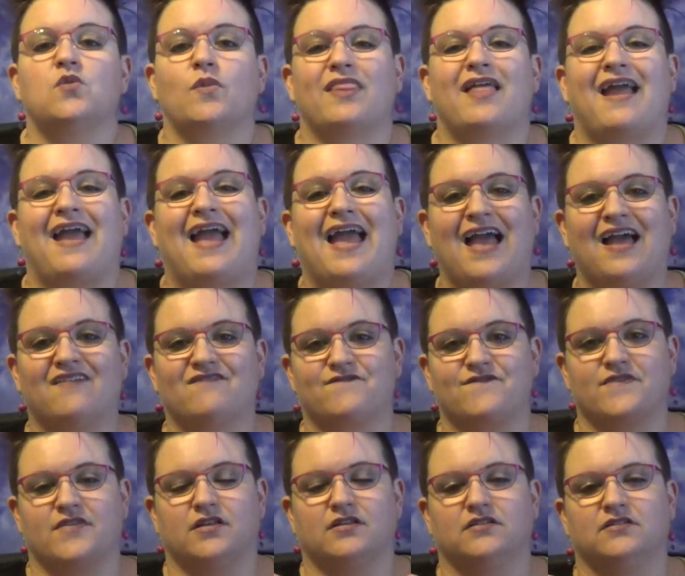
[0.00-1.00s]
There are also
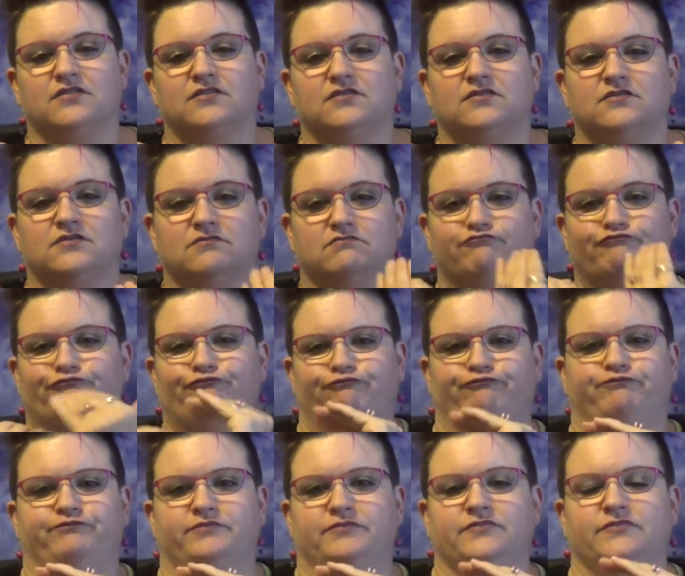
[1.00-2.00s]
some deaf people that have never
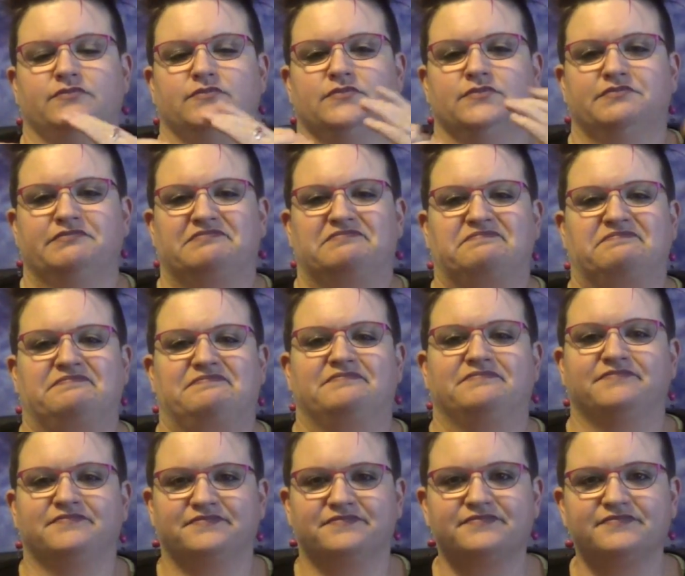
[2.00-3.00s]
been exposed to any
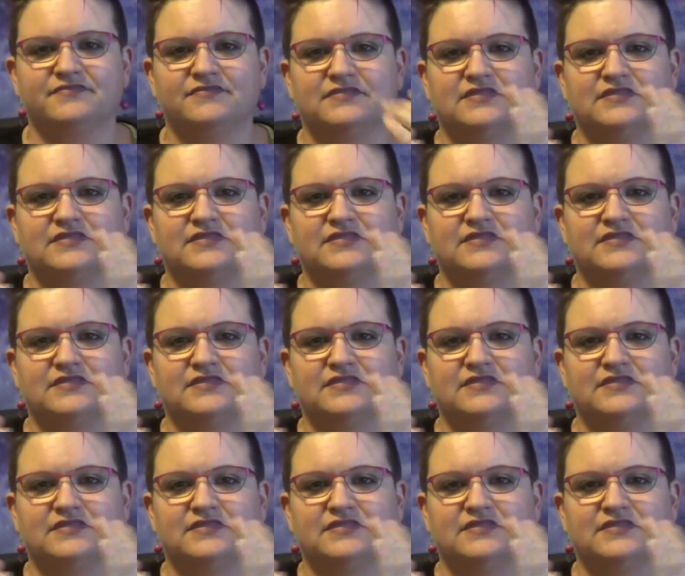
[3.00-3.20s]
language, so they